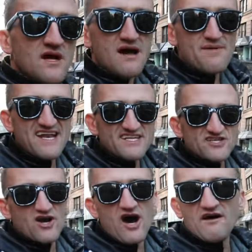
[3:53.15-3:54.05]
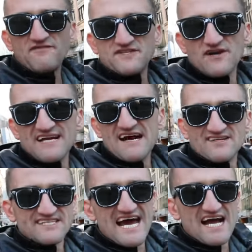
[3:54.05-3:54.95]
I'm headed to her office right now
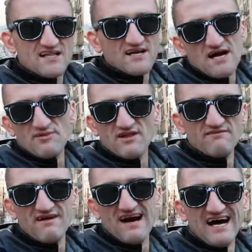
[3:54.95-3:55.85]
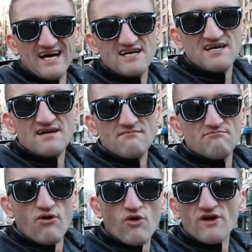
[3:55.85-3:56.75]
to tackle a couple of uh,
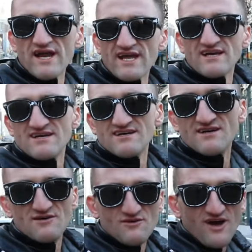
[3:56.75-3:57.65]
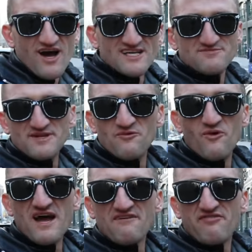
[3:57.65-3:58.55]
boring husband and
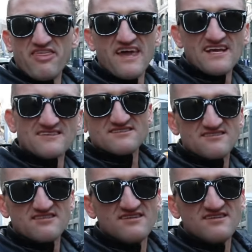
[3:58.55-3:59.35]
wife things.